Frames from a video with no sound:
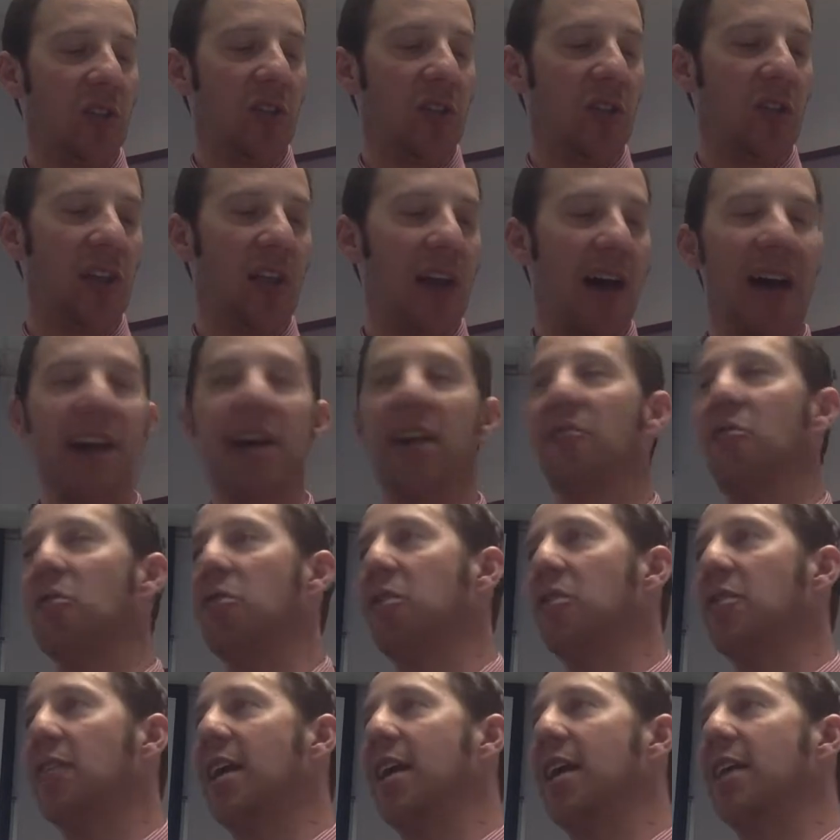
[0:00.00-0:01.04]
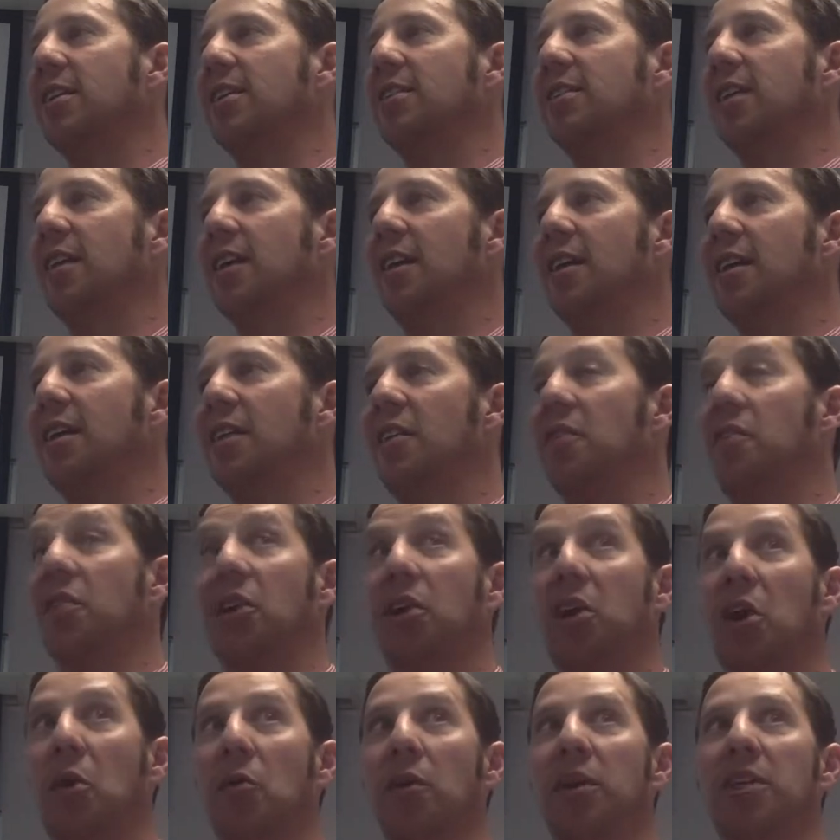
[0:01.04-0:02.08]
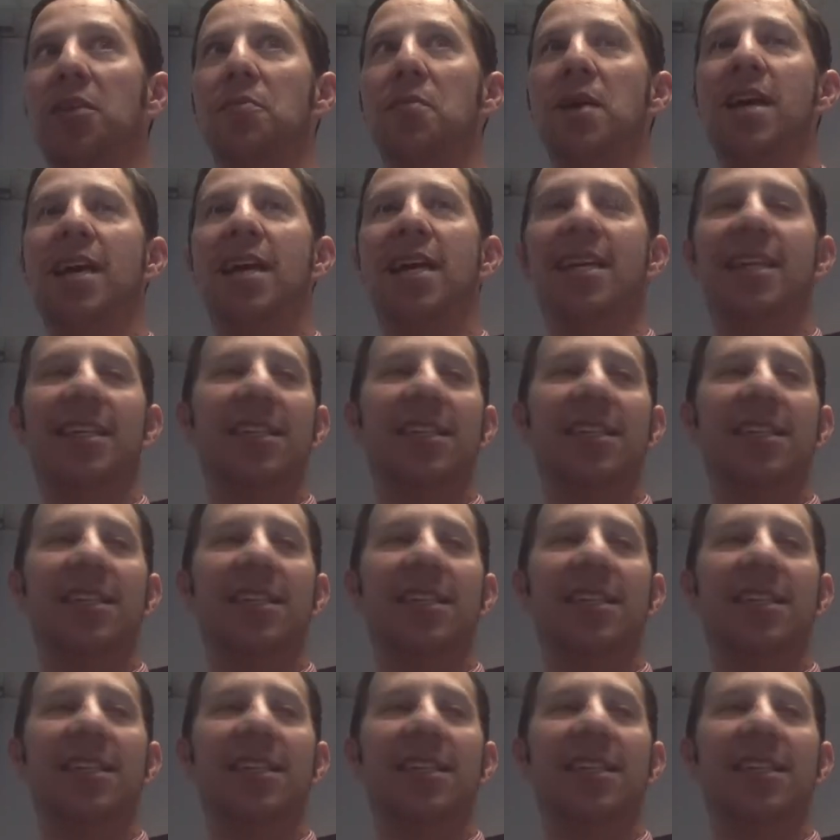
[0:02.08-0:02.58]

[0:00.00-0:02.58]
there's a lot of different things that go into making a